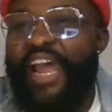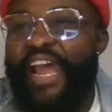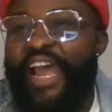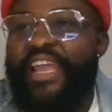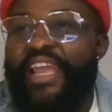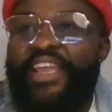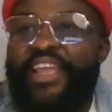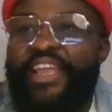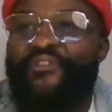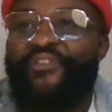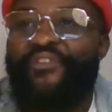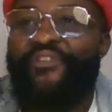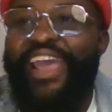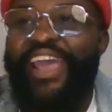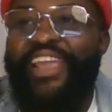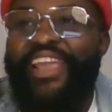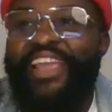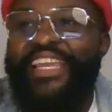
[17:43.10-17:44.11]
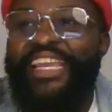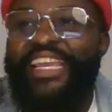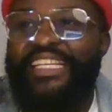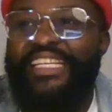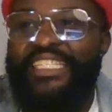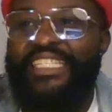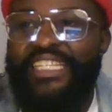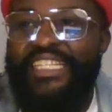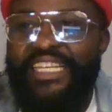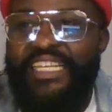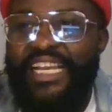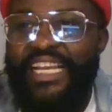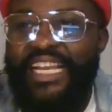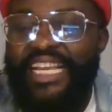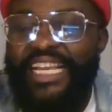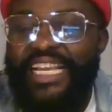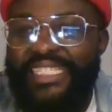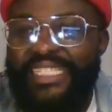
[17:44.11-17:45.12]
if
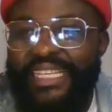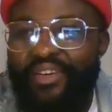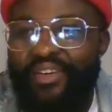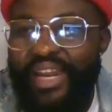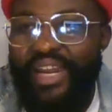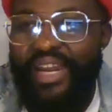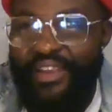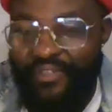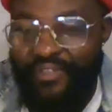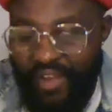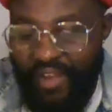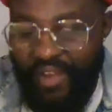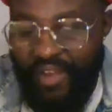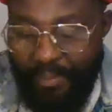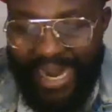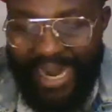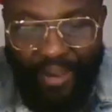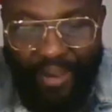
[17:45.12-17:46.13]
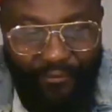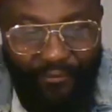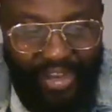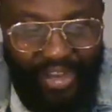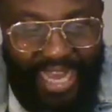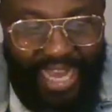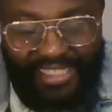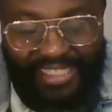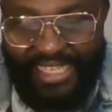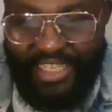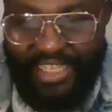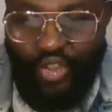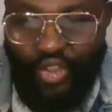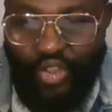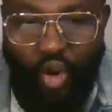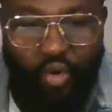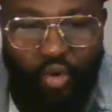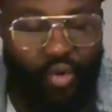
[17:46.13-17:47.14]
he still leave Madame Finance in this
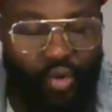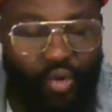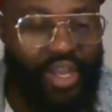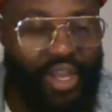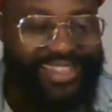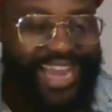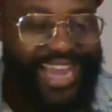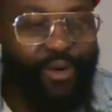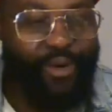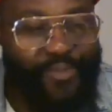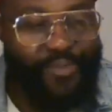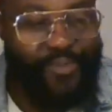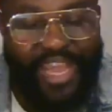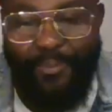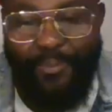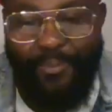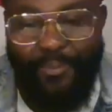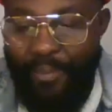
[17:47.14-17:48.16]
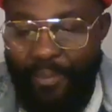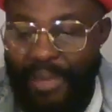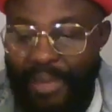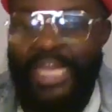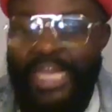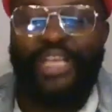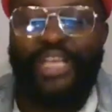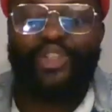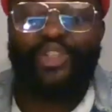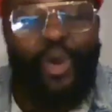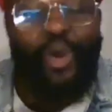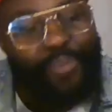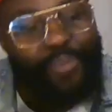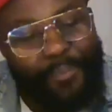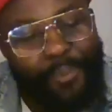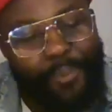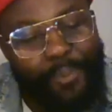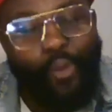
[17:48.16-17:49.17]
struggle, that will be a problem. Some
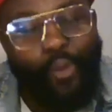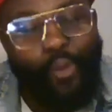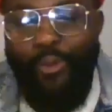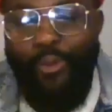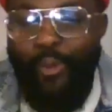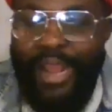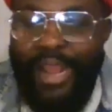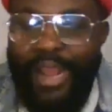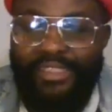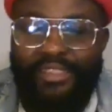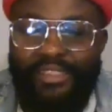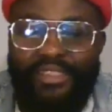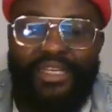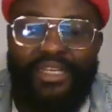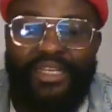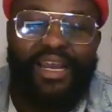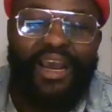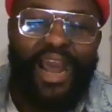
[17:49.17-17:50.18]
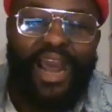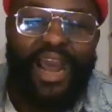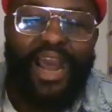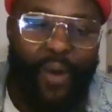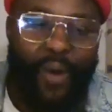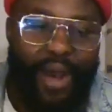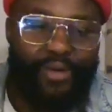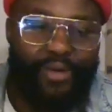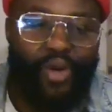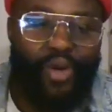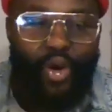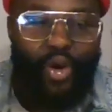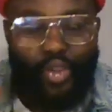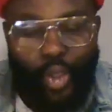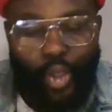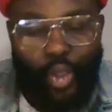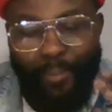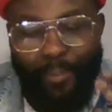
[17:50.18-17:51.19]
people we went around or
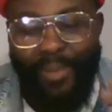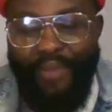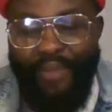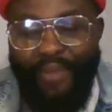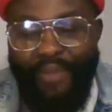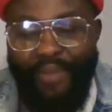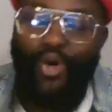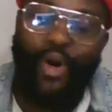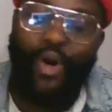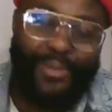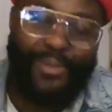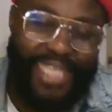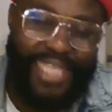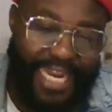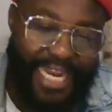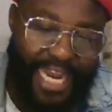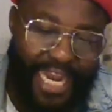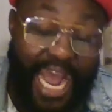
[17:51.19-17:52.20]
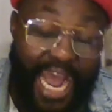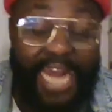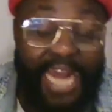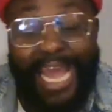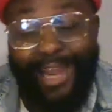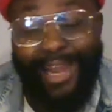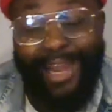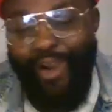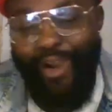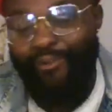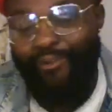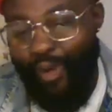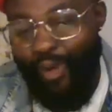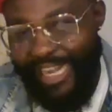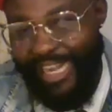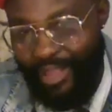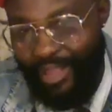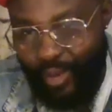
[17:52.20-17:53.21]
turned my video upside down, and I love
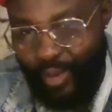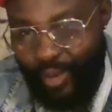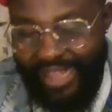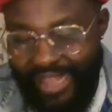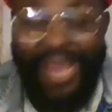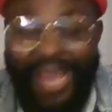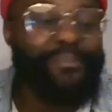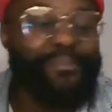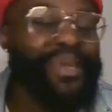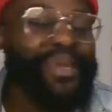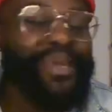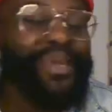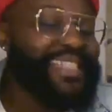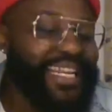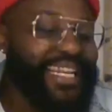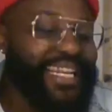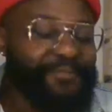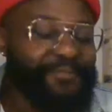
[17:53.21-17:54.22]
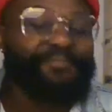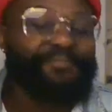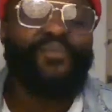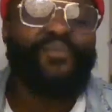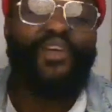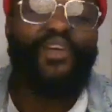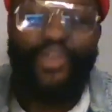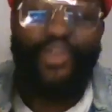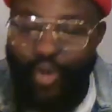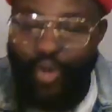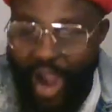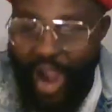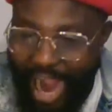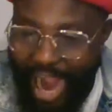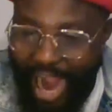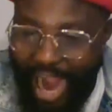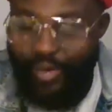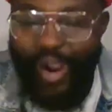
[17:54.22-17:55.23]
what they are doing. That means that you
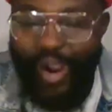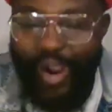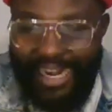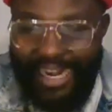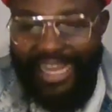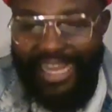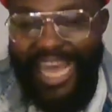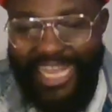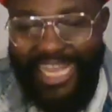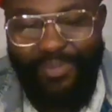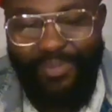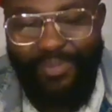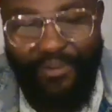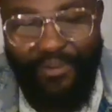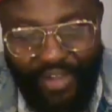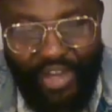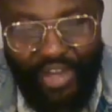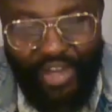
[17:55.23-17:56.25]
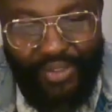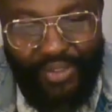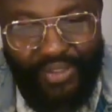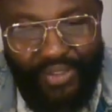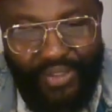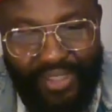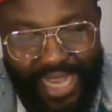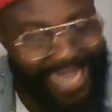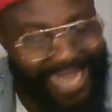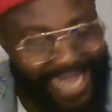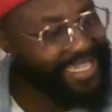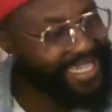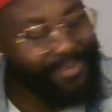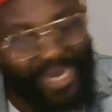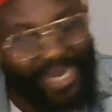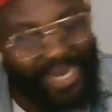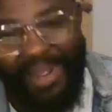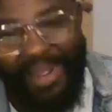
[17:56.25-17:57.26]
have to analyze my videos as
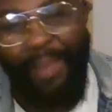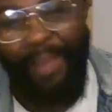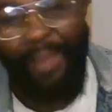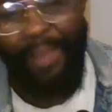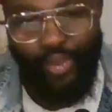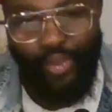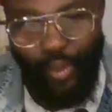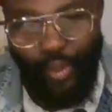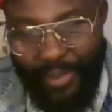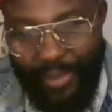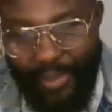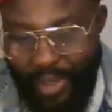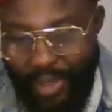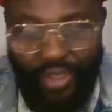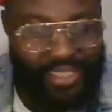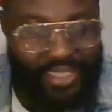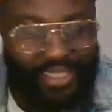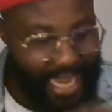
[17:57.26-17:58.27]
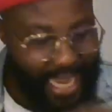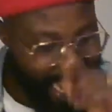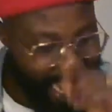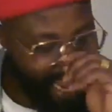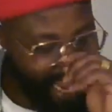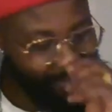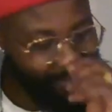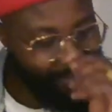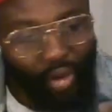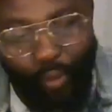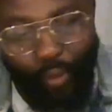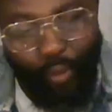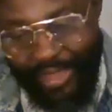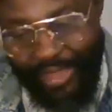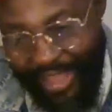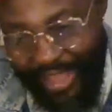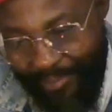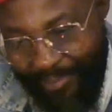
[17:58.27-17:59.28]
Iberima have been doing, because I have done with
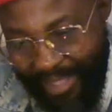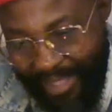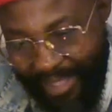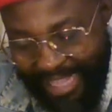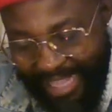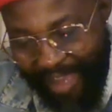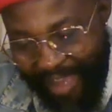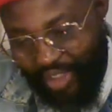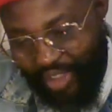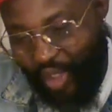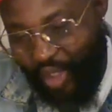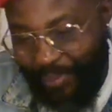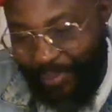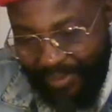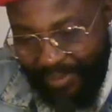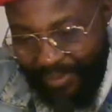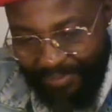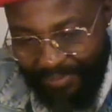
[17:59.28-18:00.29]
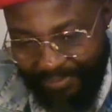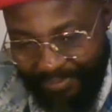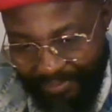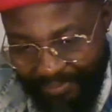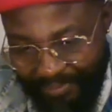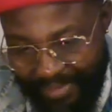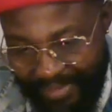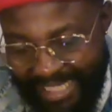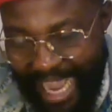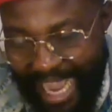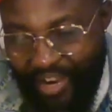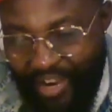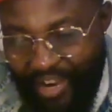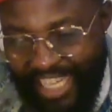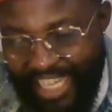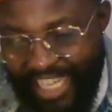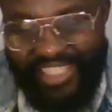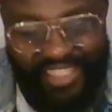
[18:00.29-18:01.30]
them. They have stopped. Now
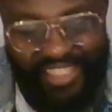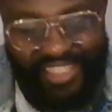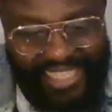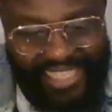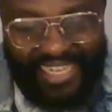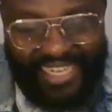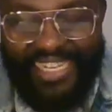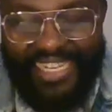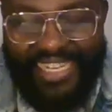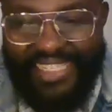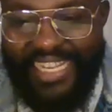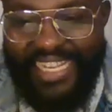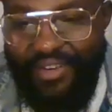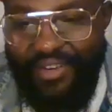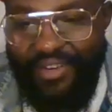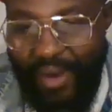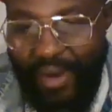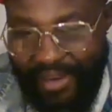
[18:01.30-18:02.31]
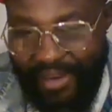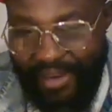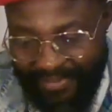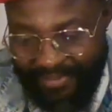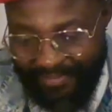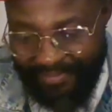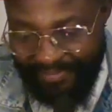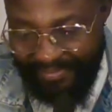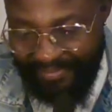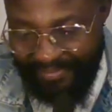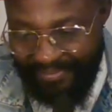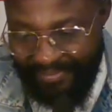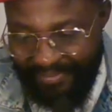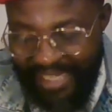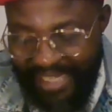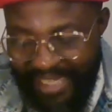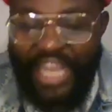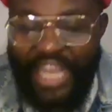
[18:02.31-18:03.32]
they're sending his errats
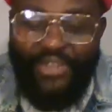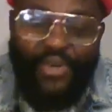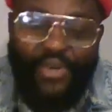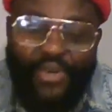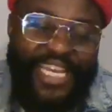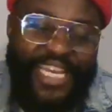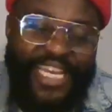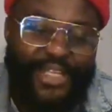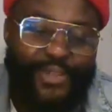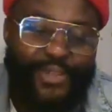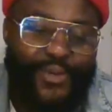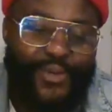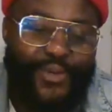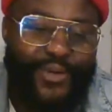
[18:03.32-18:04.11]
to begin to,